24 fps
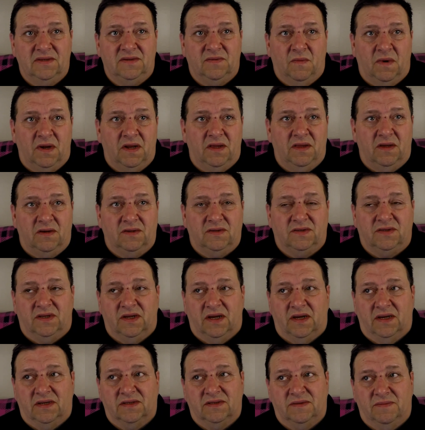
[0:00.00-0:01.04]
one of those
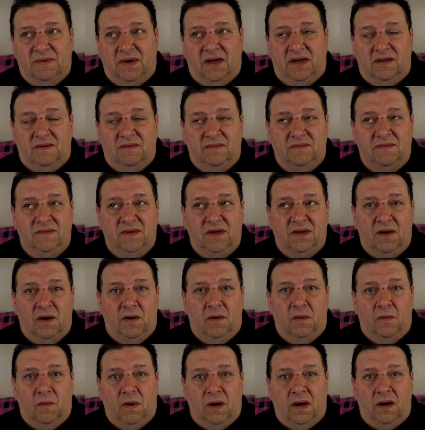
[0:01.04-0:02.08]
things, man, you
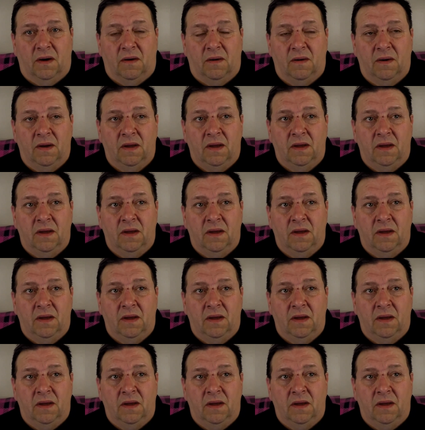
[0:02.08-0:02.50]
know, where